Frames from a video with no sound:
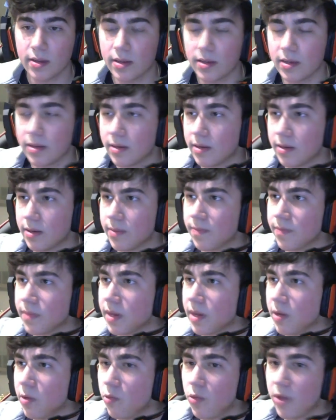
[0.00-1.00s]
The
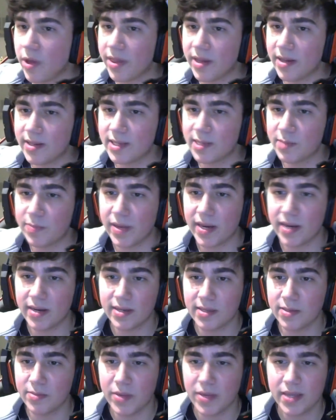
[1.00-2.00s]
weather in Spain
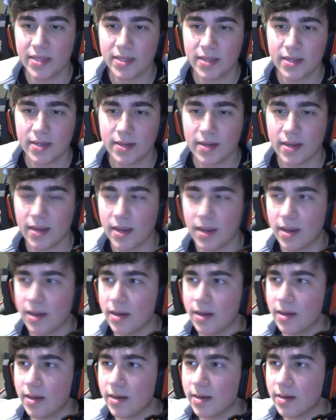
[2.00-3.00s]
is amazing,
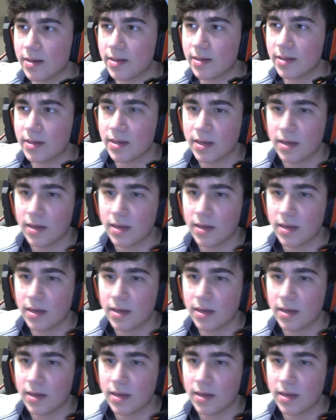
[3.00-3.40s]
and